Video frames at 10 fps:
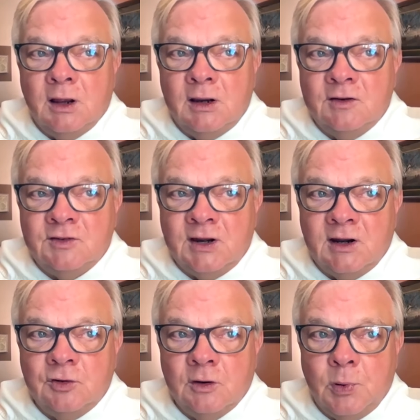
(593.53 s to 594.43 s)
He said, I
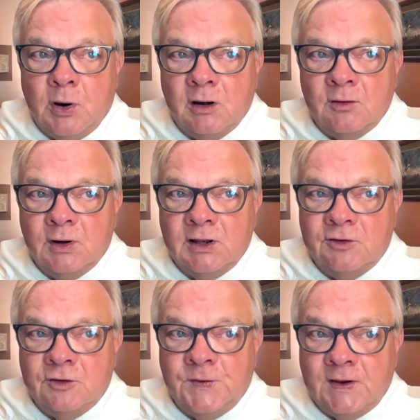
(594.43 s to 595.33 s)
took part in
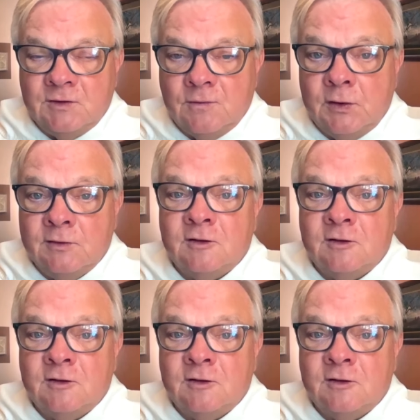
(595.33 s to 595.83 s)
religious festivals,